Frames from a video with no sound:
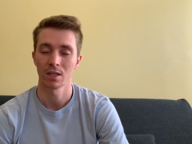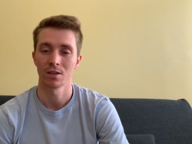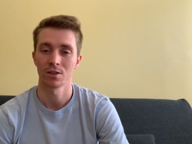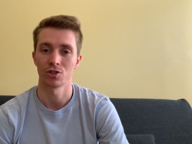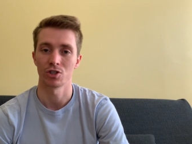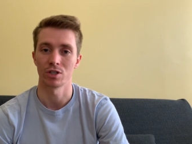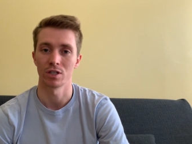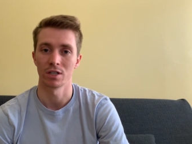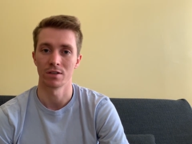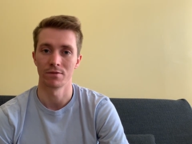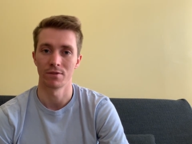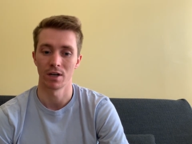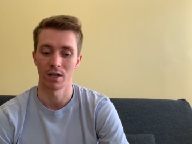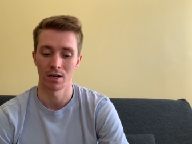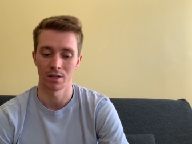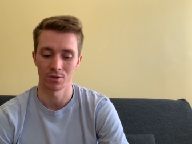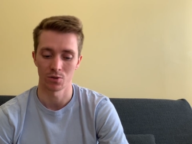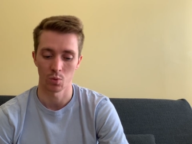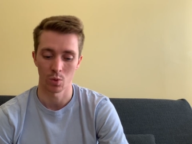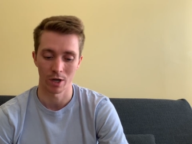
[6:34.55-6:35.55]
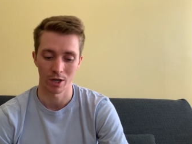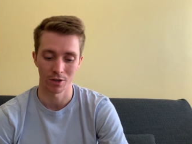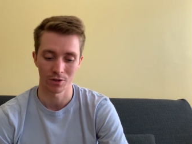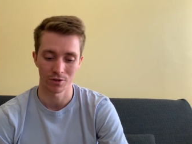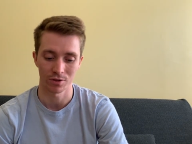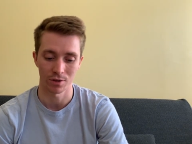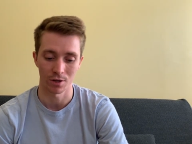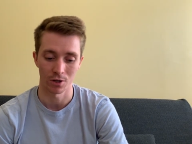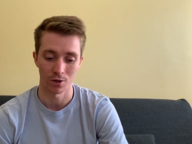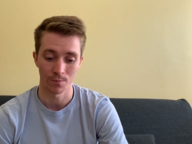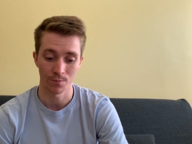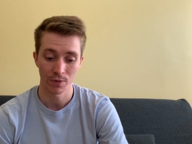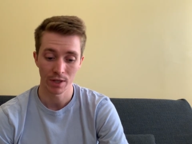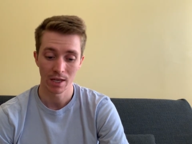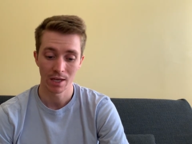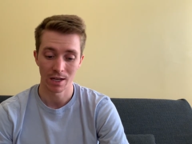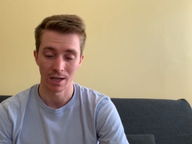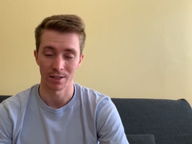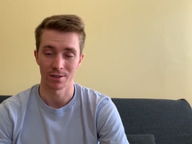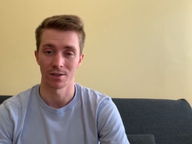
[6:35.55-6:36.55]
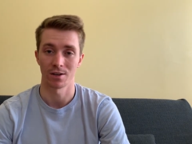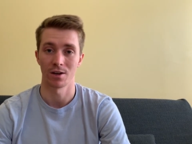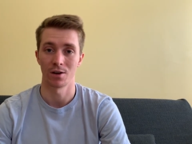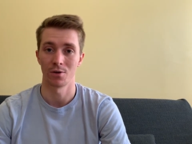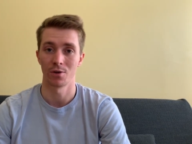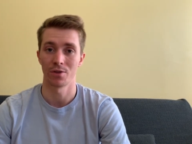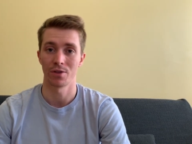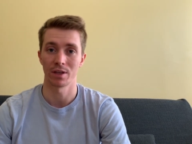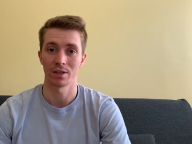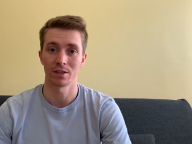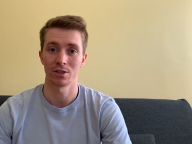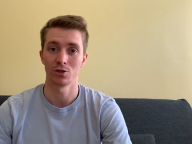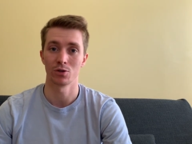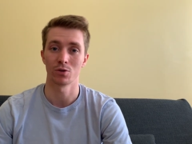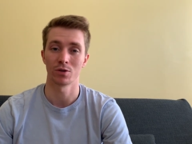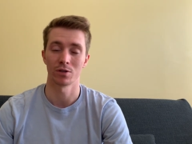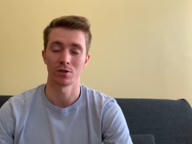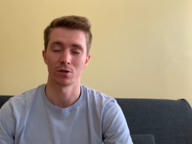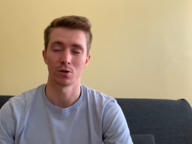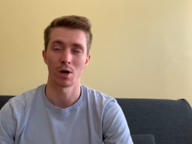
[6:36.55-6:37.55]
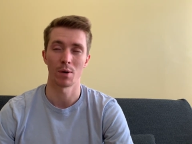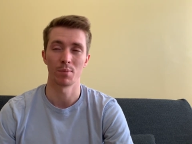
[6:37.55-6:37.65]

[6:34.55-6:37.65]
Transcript: Geneva as well, so that's another thing that you can do.